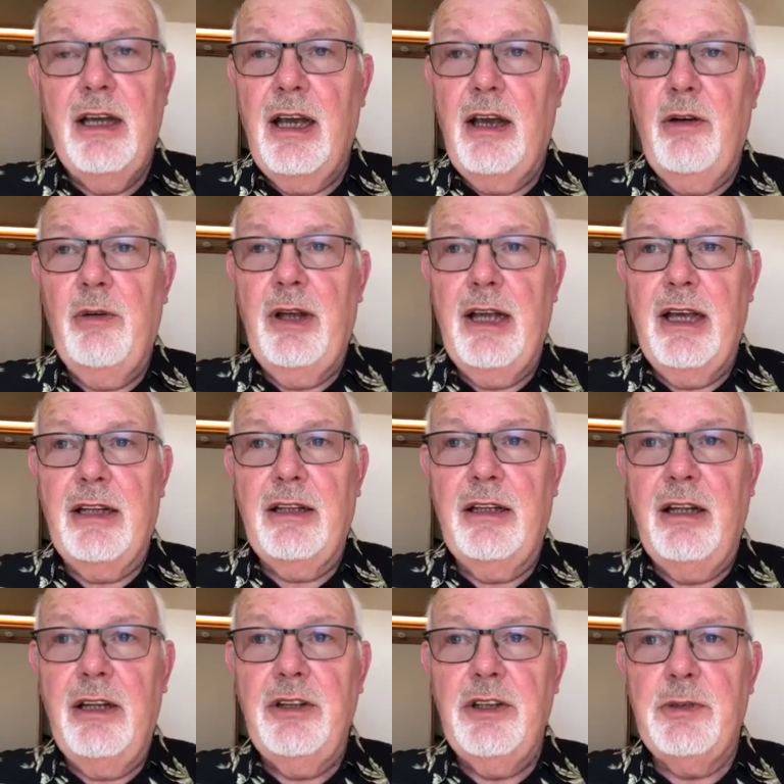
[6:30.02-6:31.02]
We had
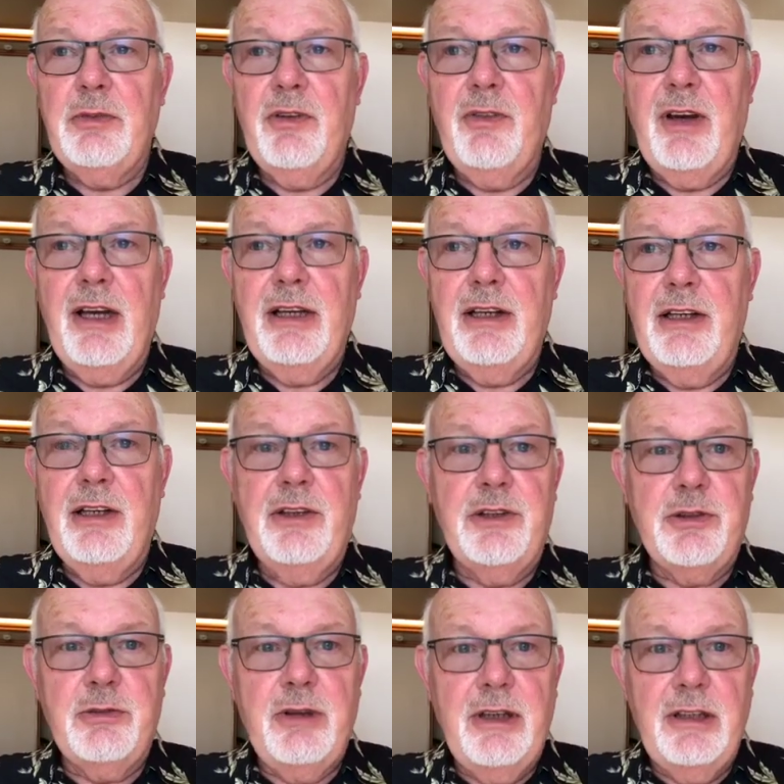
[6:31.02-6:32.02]
lunch provided at
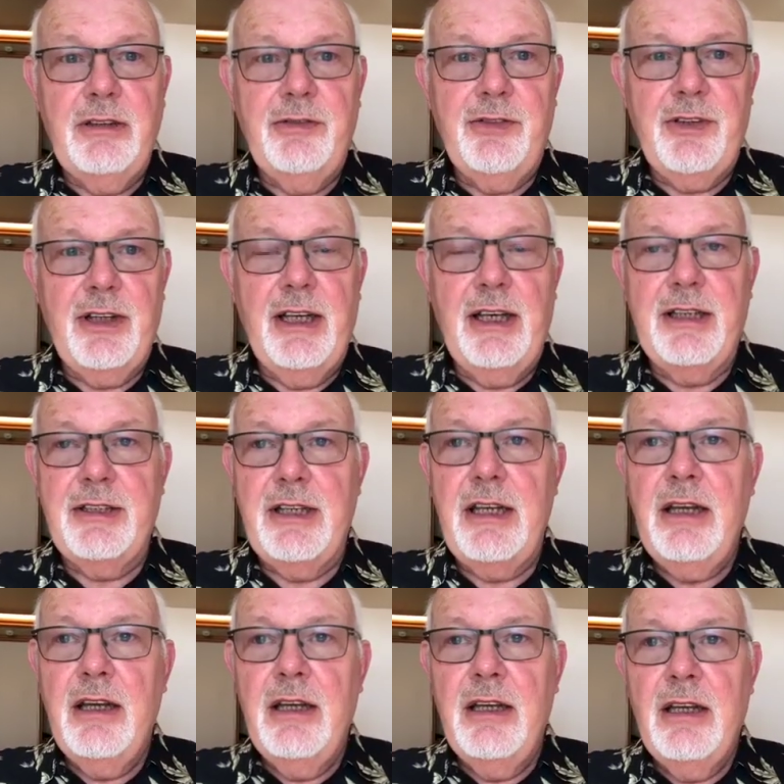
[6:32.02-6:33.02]

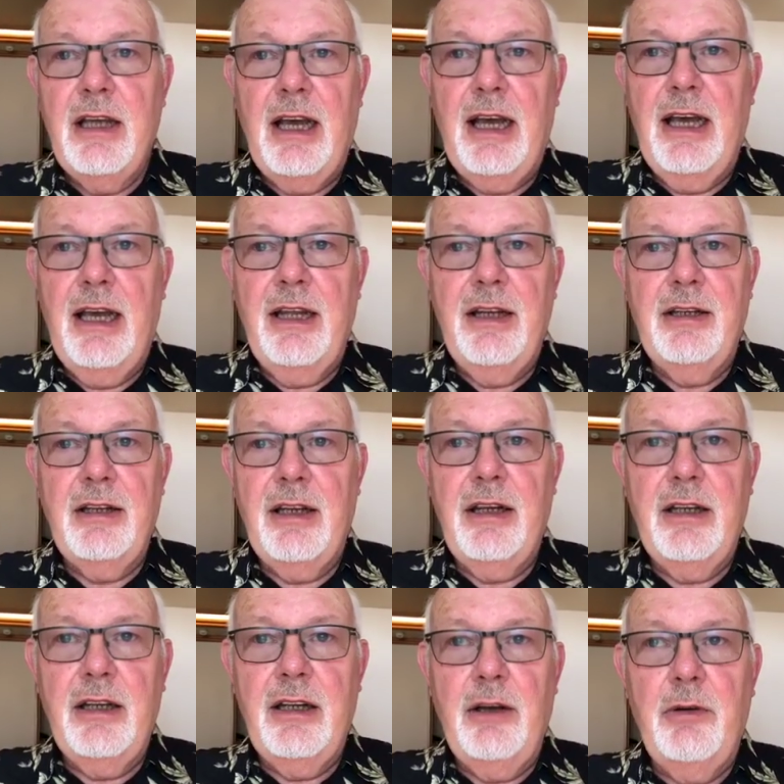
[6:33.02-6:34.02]
12:30, and uh,
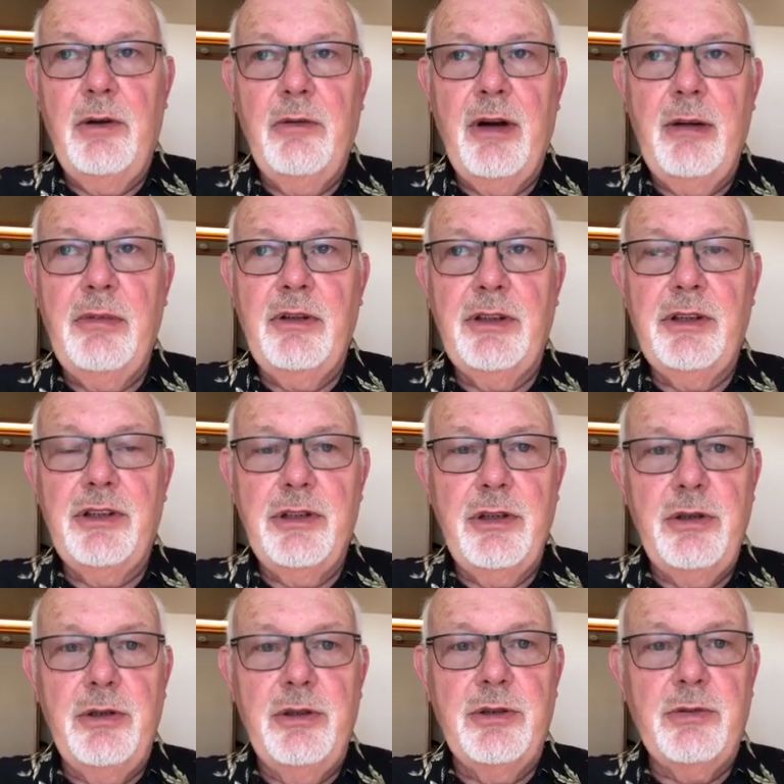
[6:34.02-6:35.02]
you know we were able to
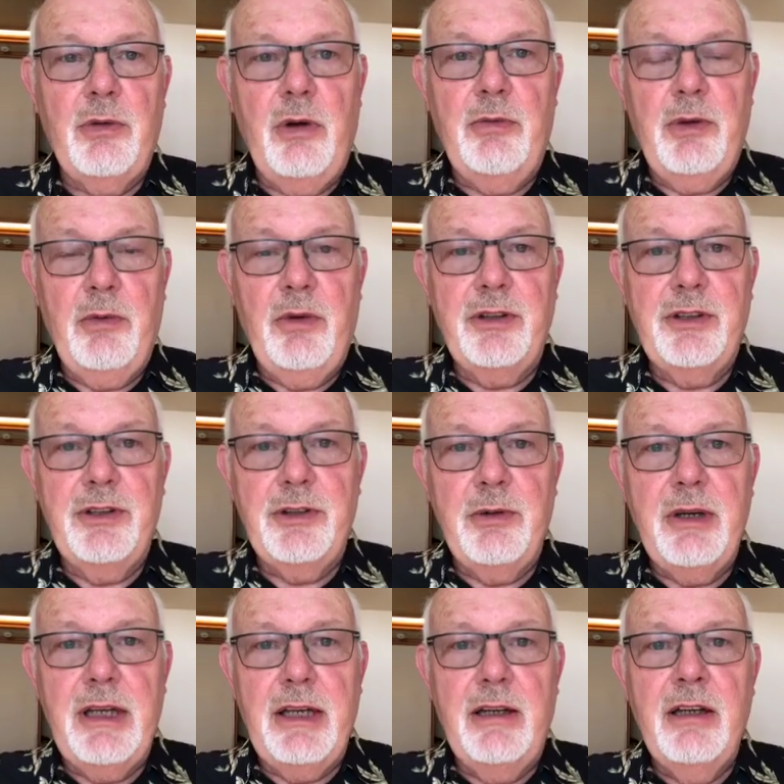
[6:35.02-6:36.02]
choose what we wanted
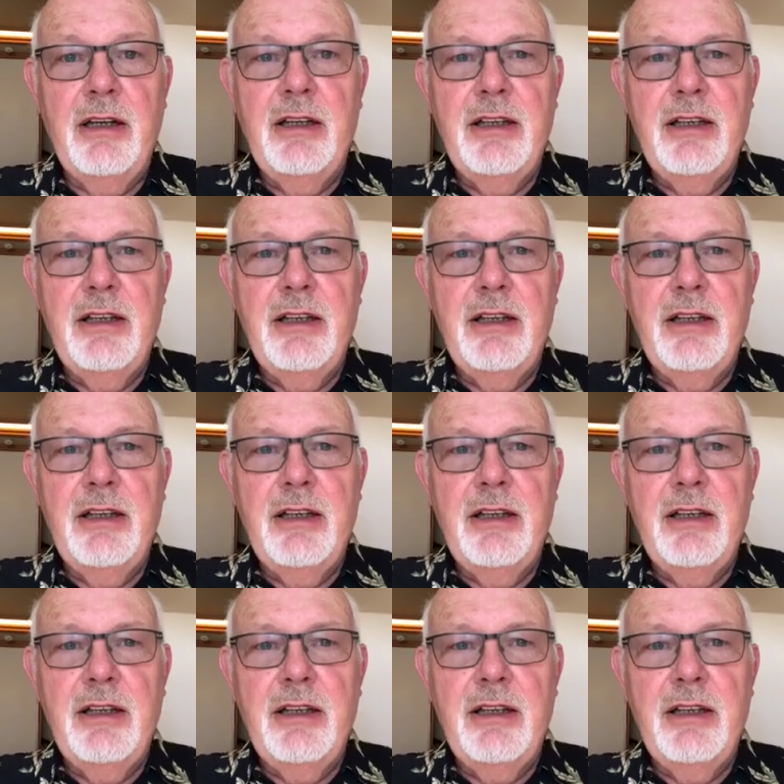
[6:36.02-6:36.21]
to eat.